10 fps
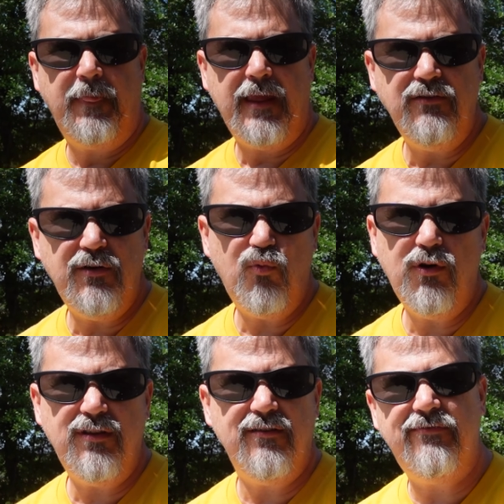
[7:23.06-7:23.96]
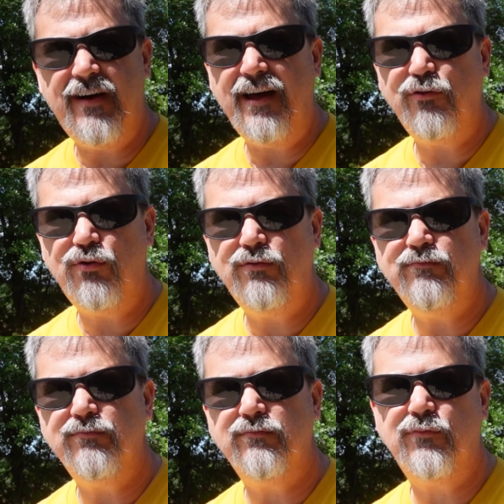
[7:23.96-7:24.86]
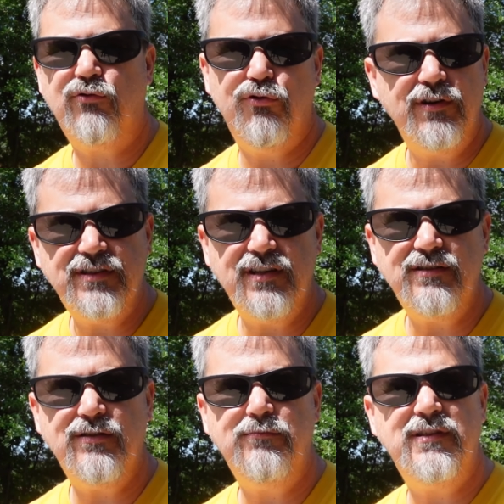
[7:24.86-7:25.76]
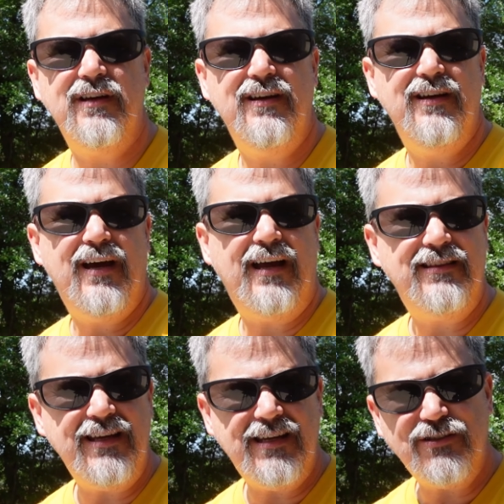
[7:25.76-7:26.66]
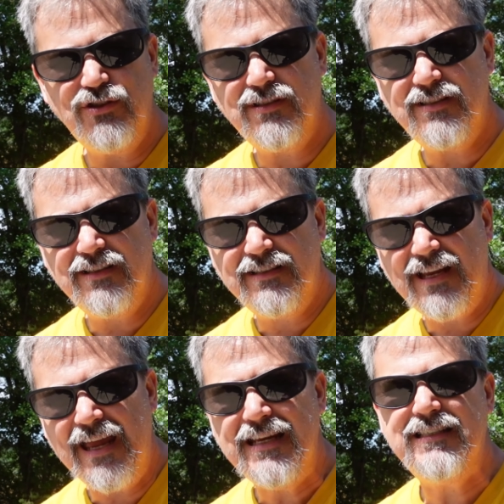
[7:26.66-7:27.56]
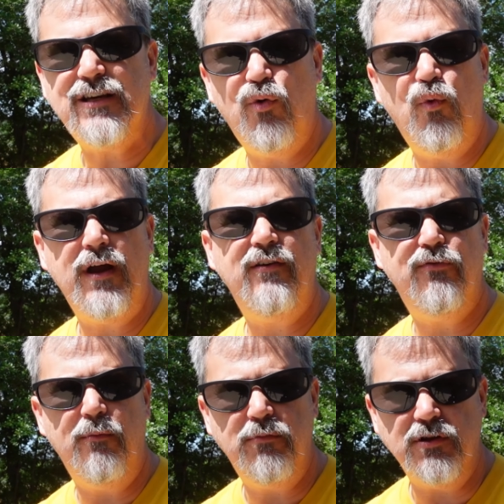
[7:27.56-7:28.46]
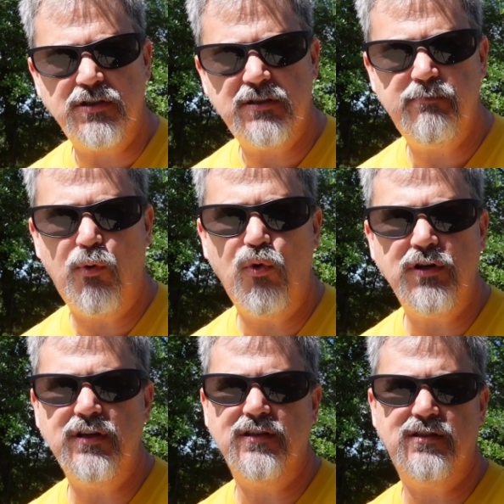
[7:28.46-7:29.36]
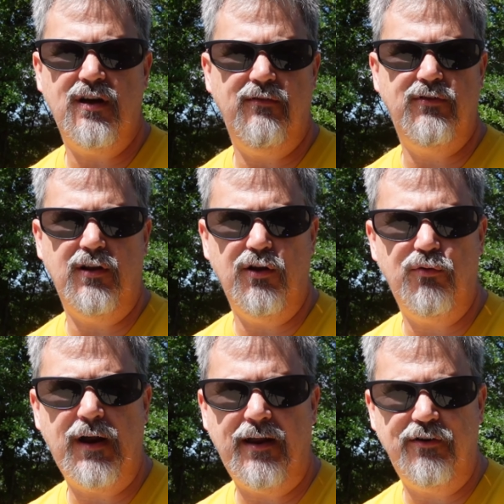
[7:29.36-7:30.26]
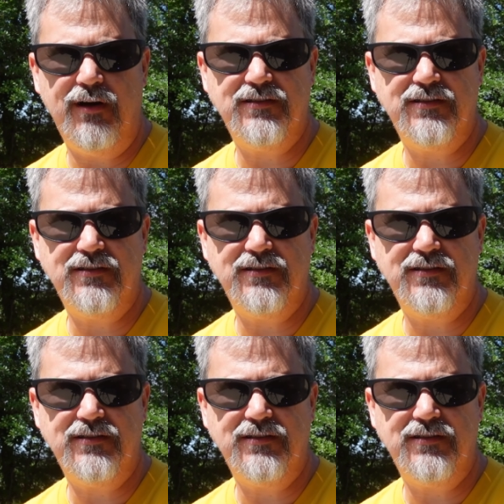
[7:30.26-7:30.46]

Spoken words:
And then one of the final criticisms, I think it just takes away from the sportiness of the Lowrider